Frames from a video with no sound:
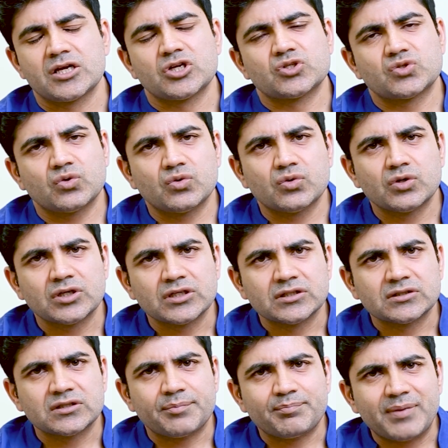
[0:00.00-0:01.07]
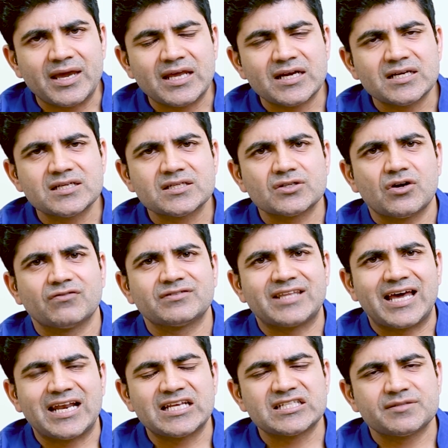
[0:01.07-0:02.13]
So the parents of
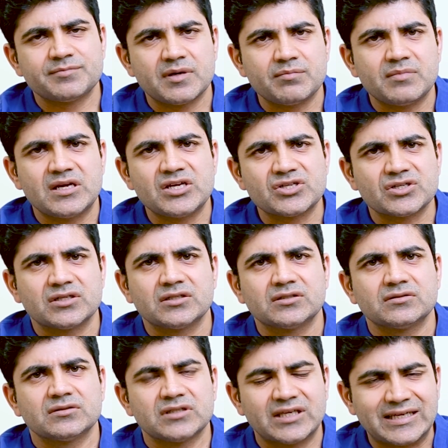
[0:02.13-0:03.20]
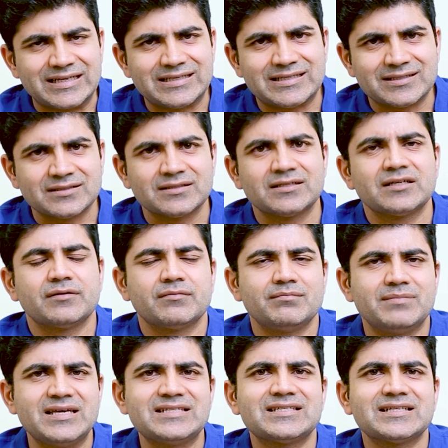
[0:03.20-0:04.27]
thalassemia major kid
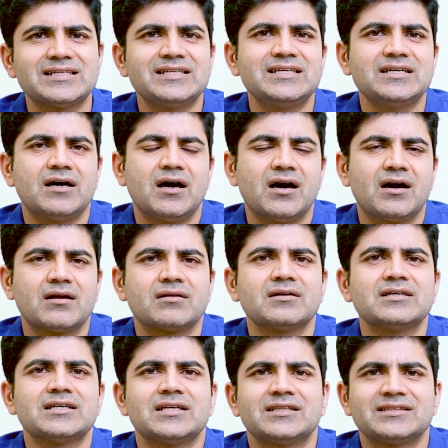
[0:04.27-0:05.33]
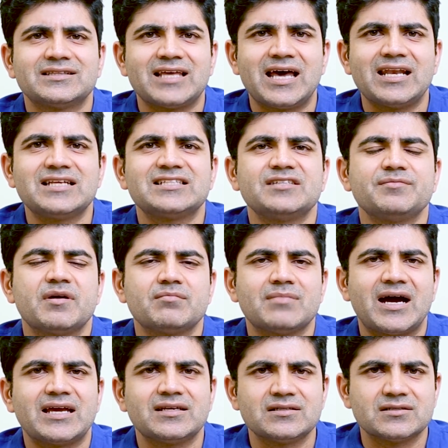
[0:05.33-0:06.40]
basically are thalassemia
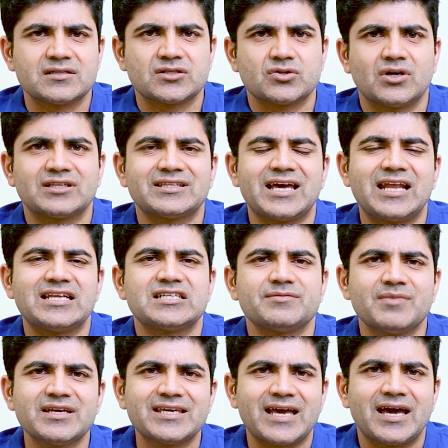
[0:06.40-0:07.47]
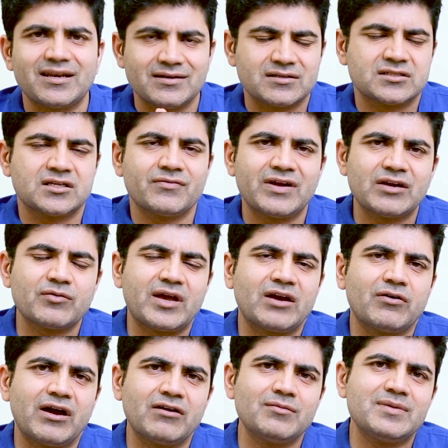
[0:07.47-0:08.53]
minors or thalassemia carriers. Now
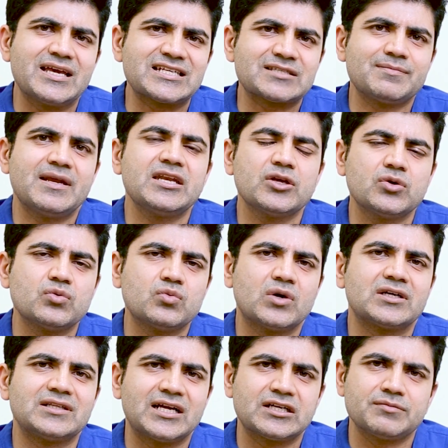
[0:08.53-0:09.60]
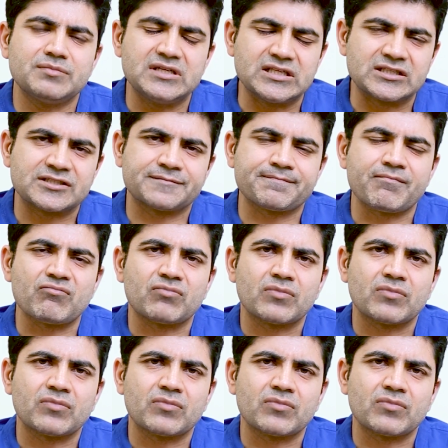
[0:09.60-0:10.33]
I'll be explaining you what that means.